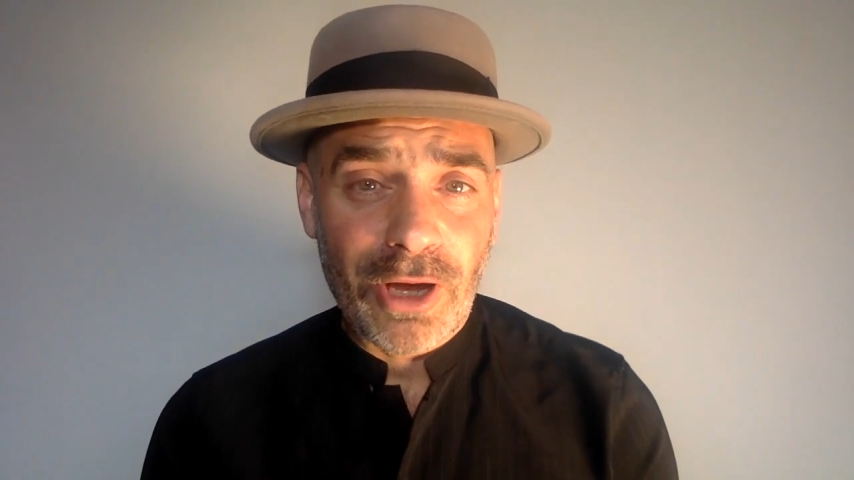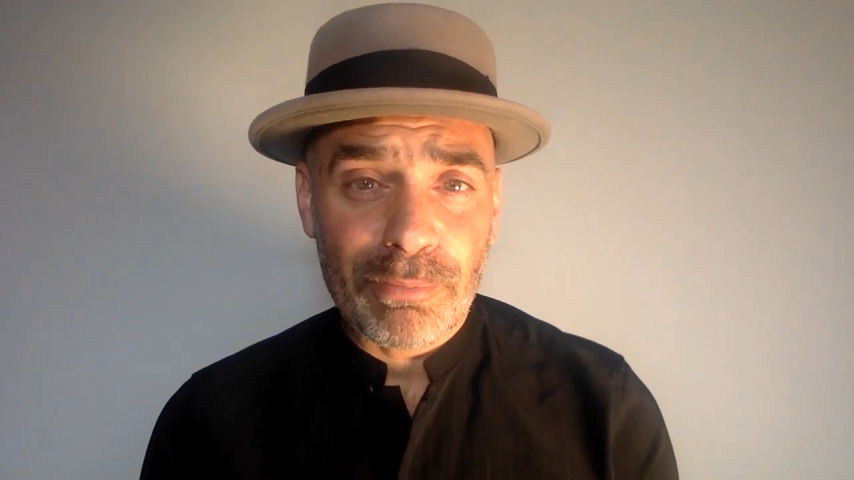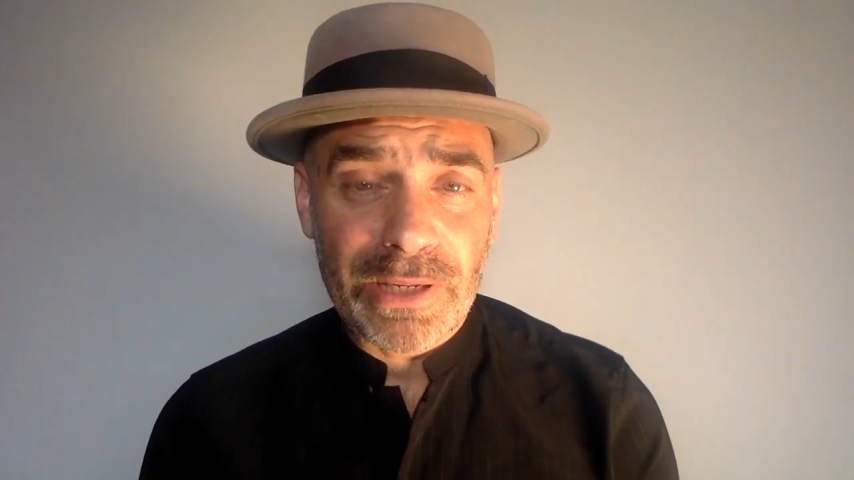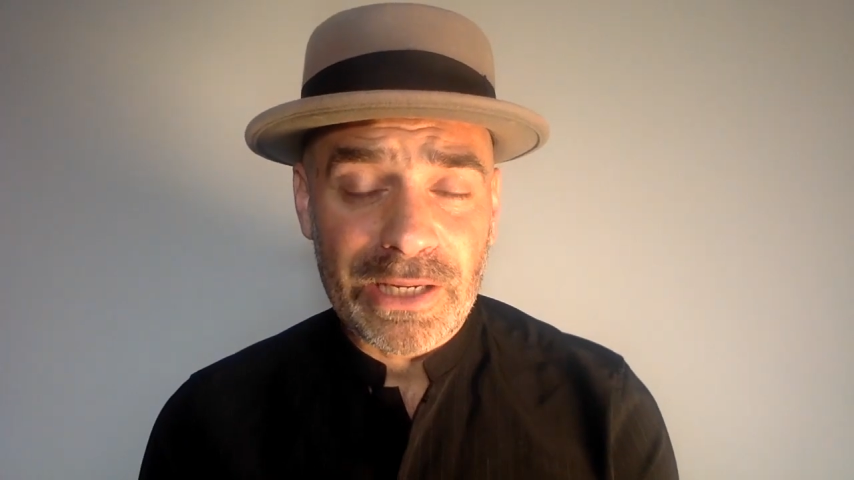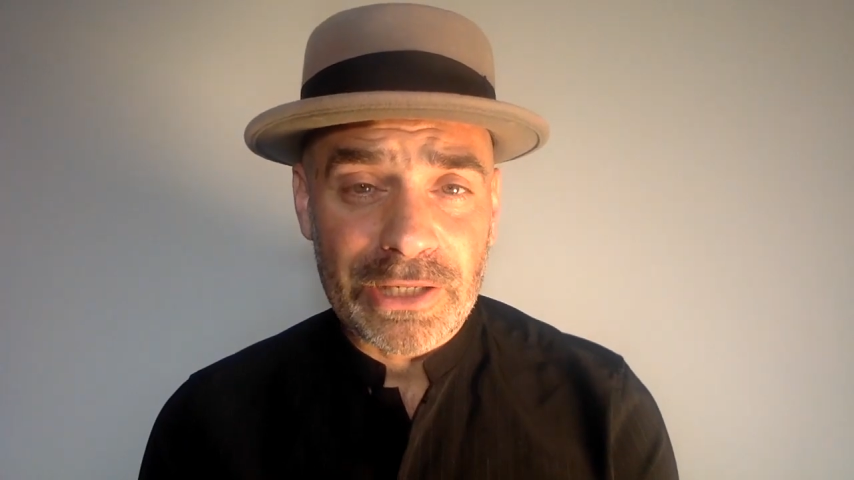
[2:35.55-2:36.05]
I'm
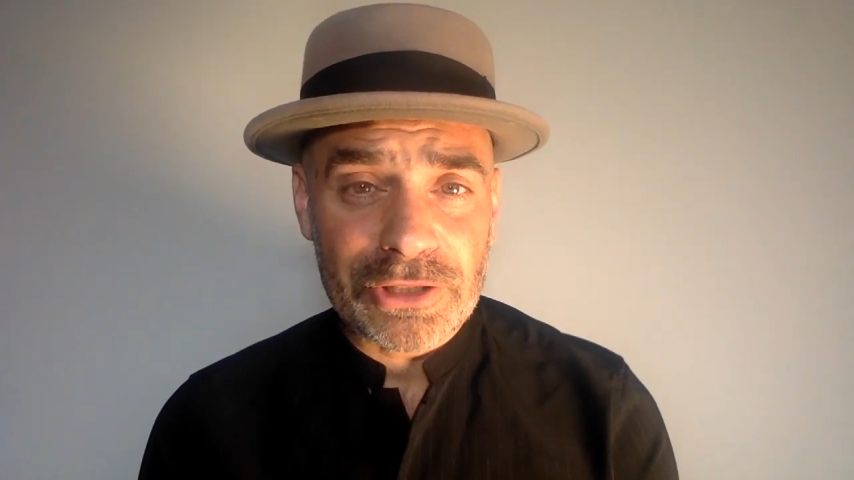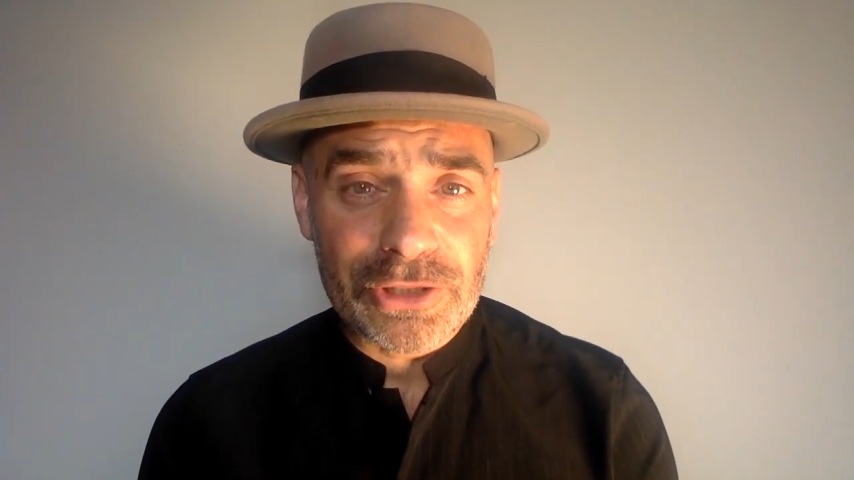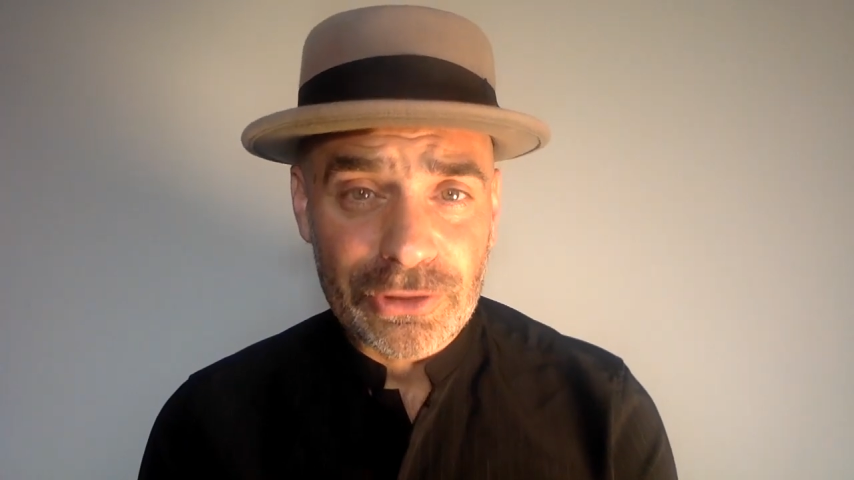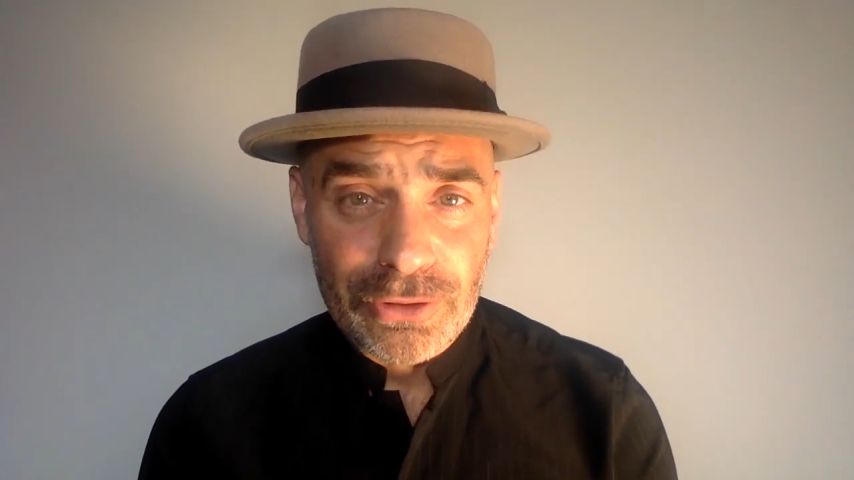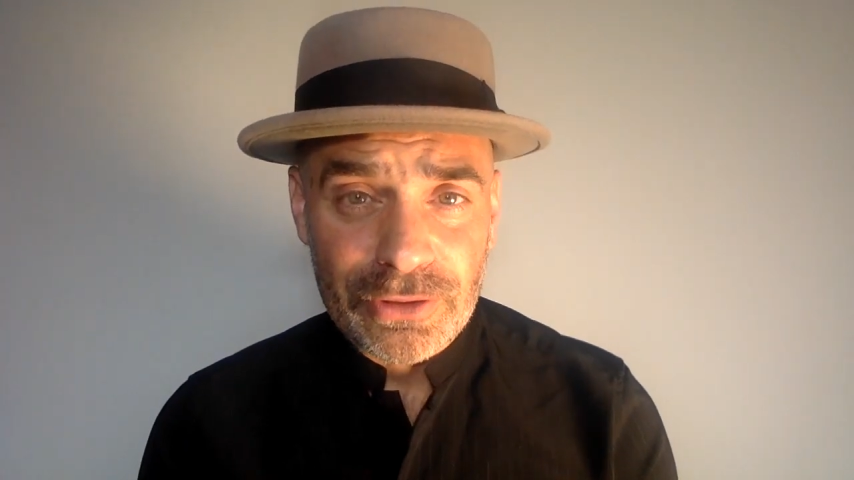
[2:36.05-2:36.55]
being
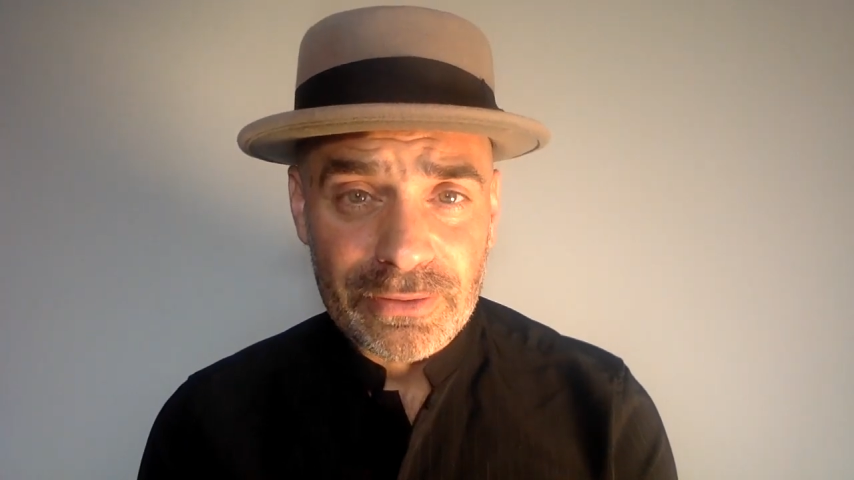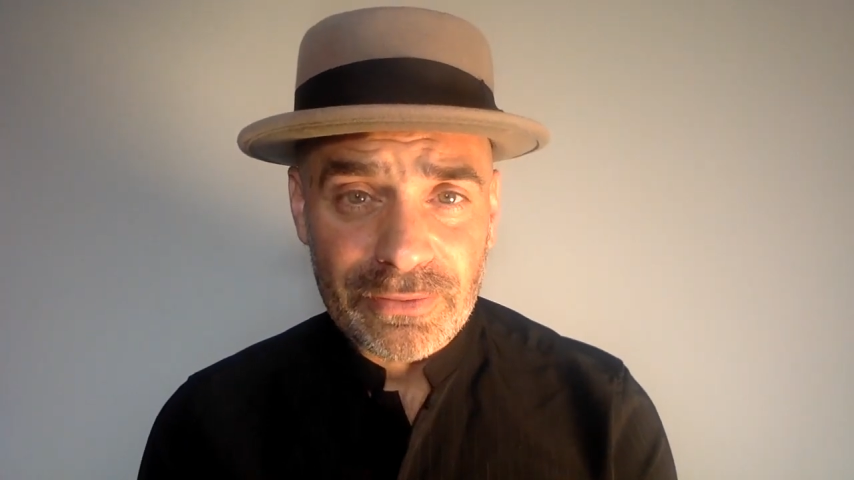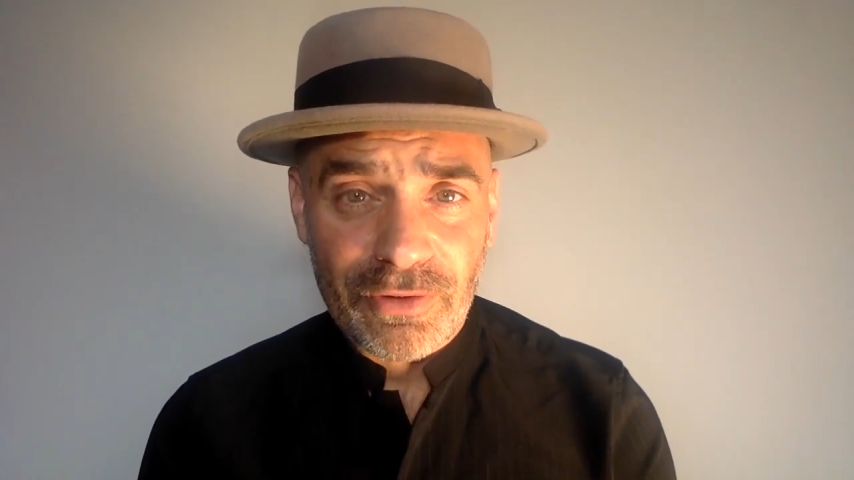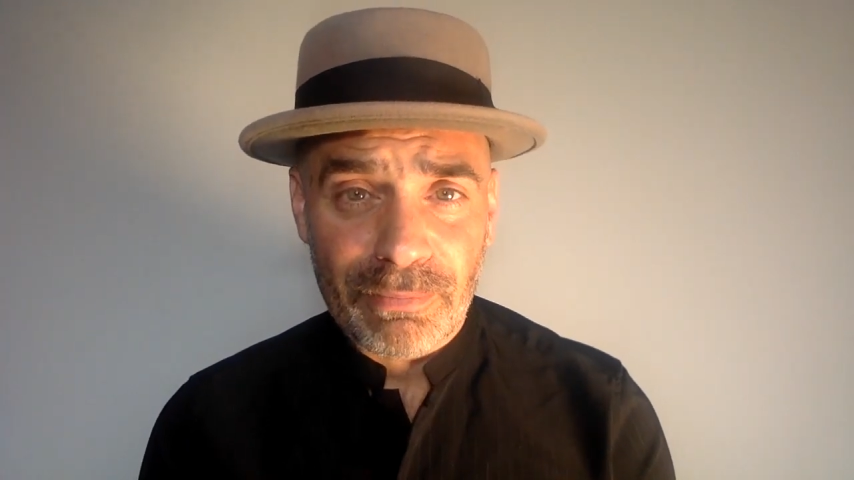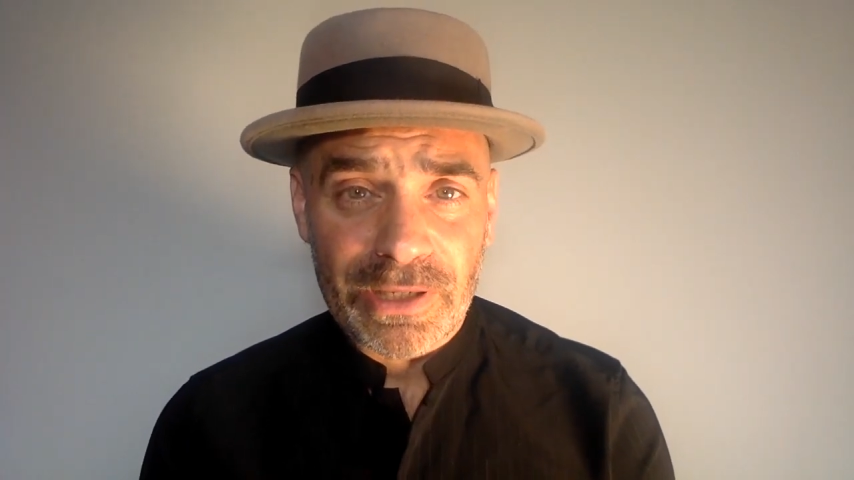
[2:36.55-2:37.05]
understood,
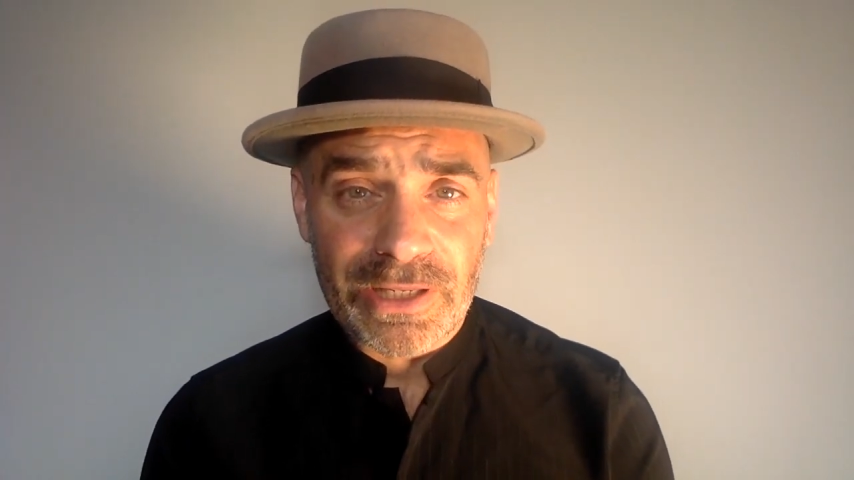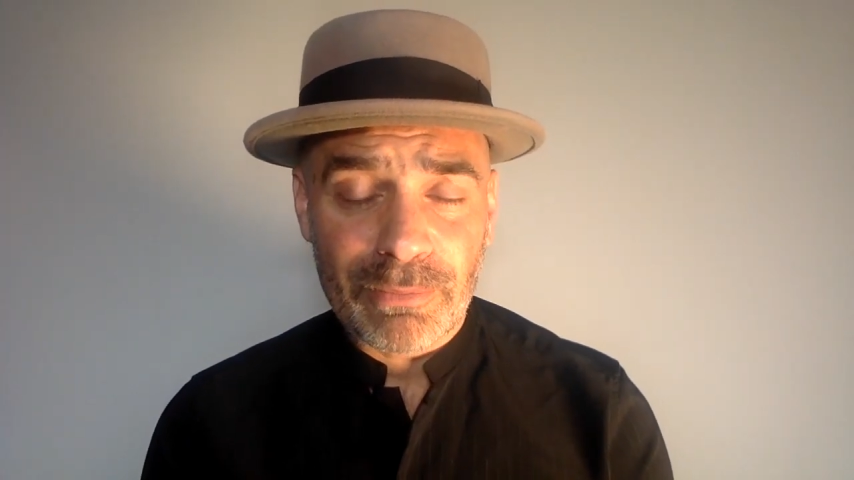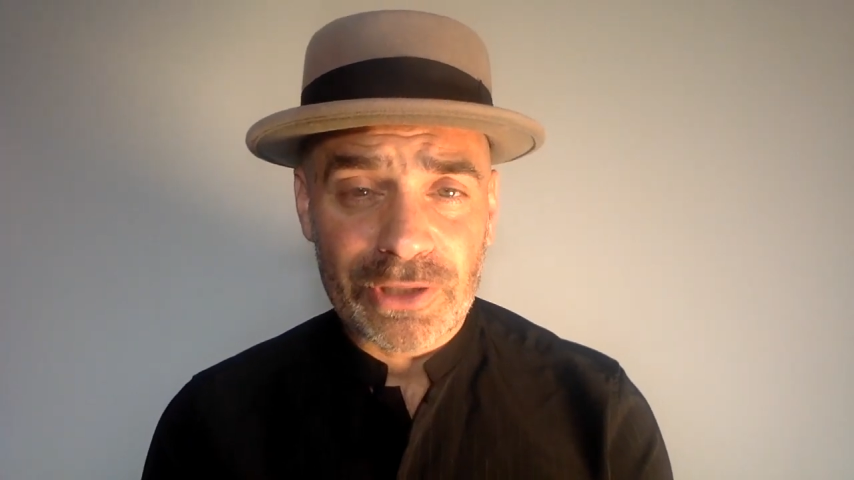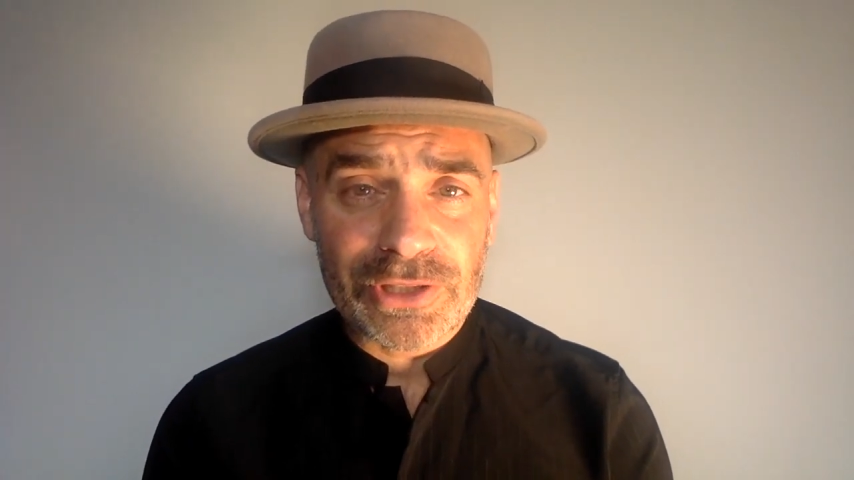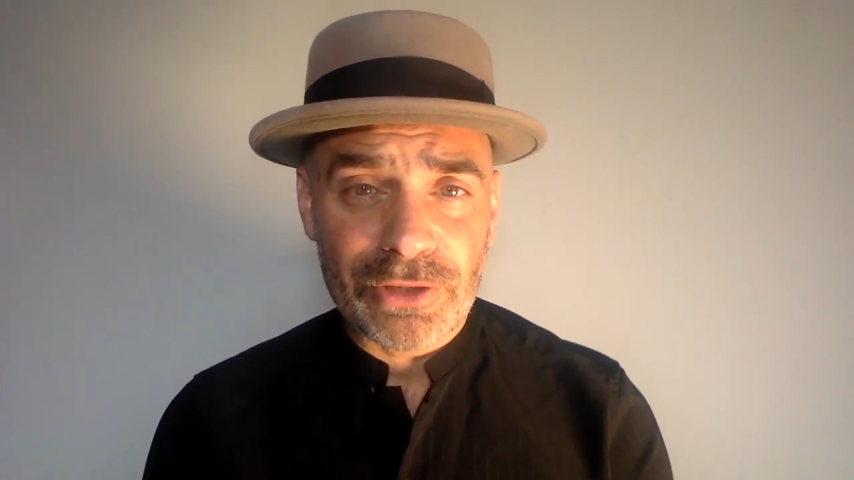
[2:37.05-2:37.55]
if I'm making
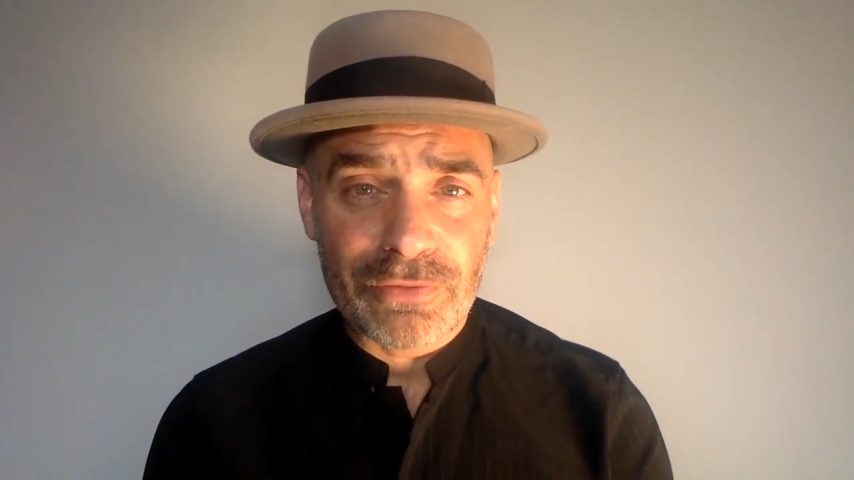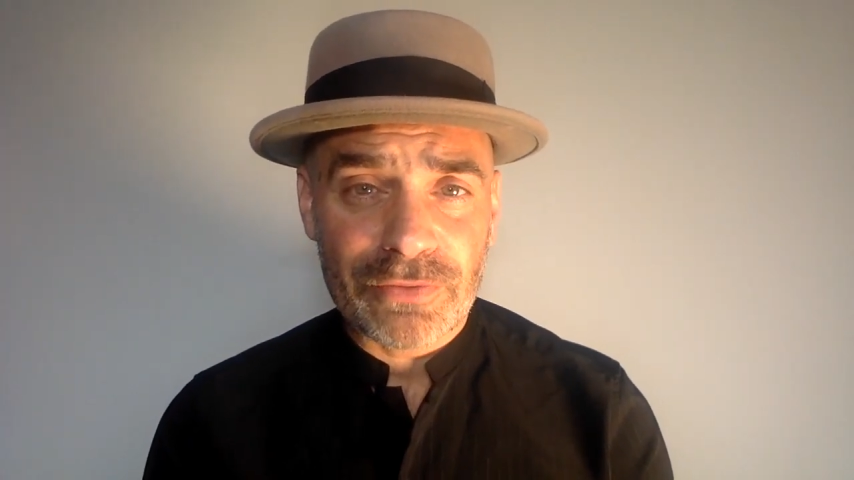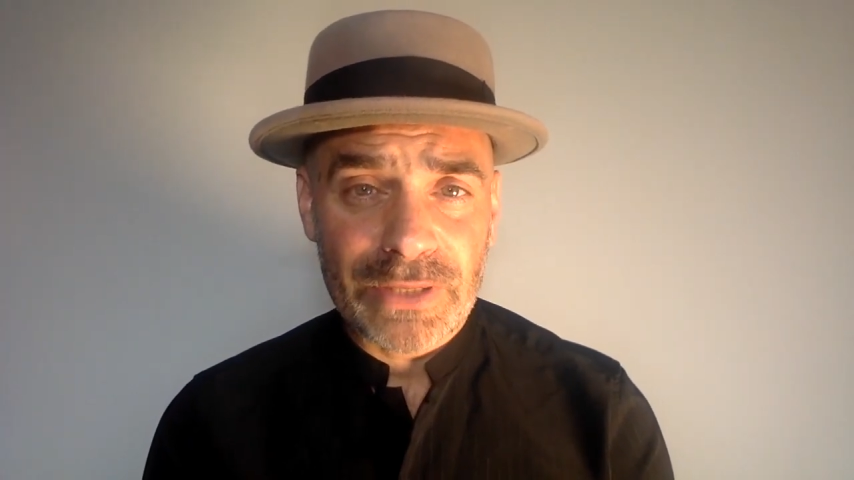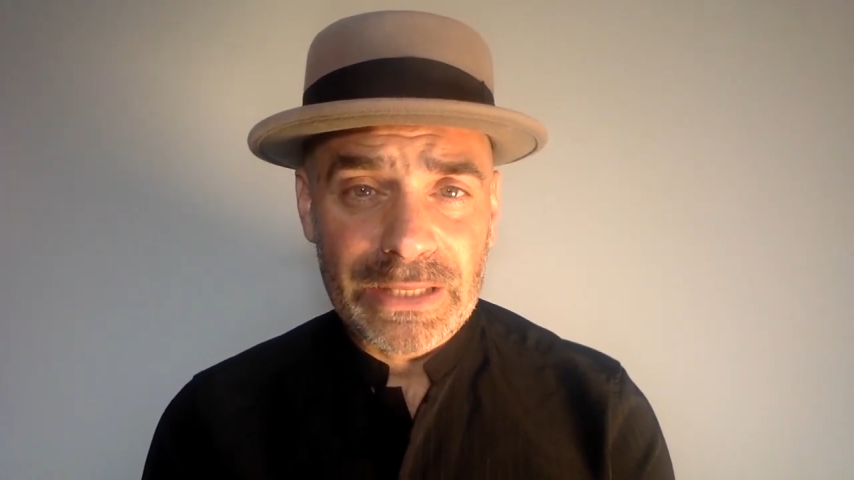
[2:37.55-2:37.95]
myself